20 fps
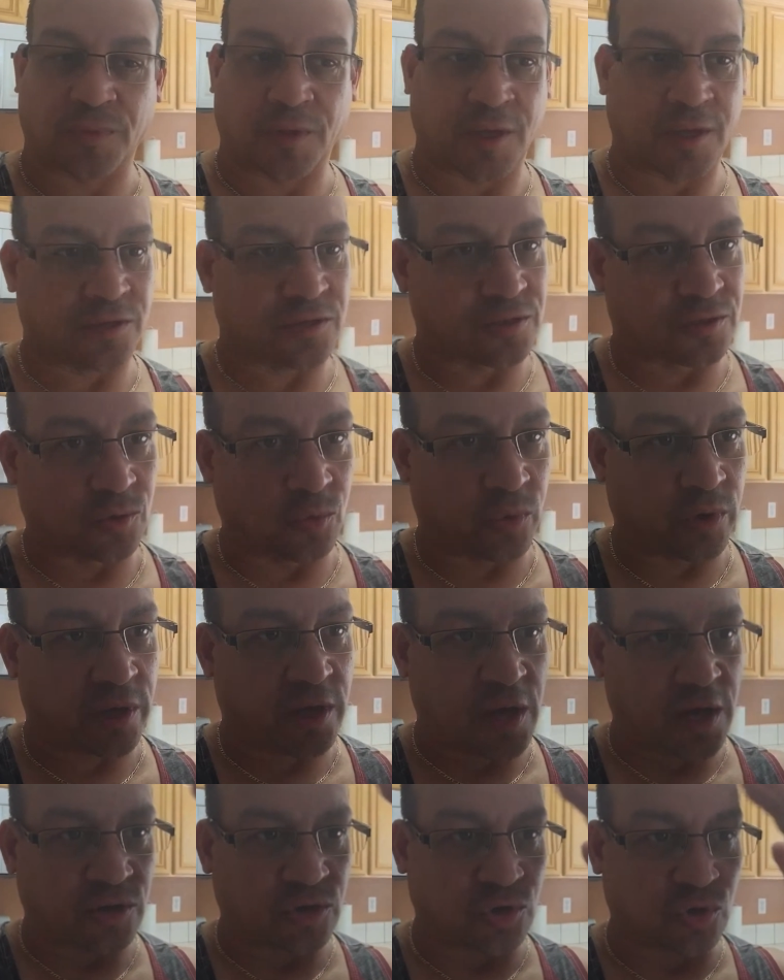That's the
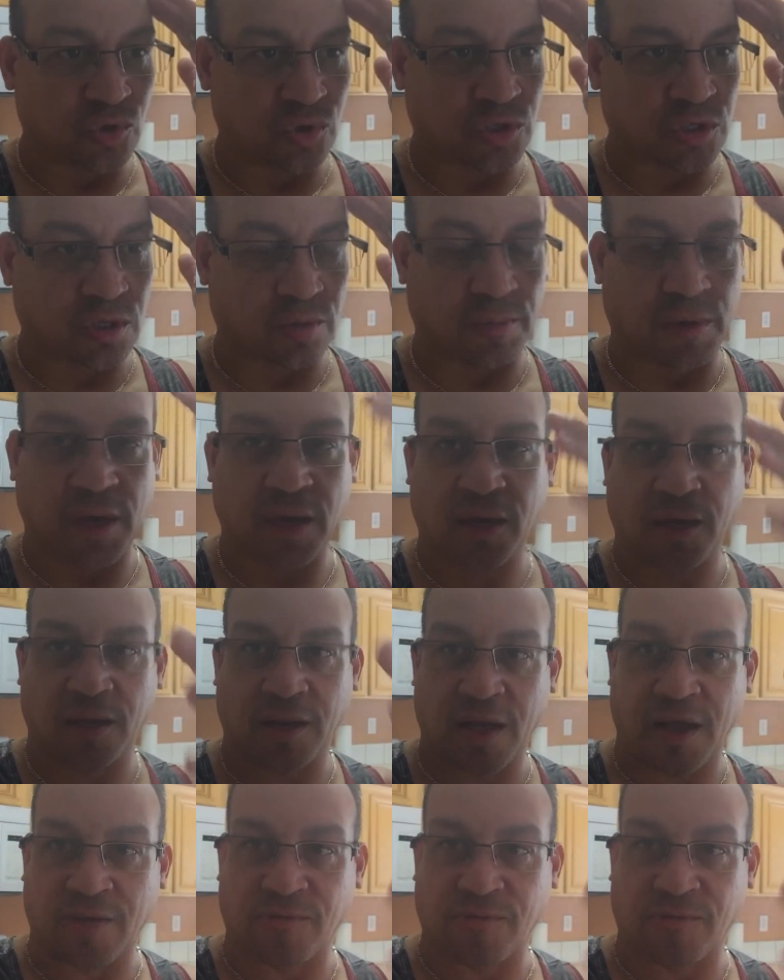way I choose to make it.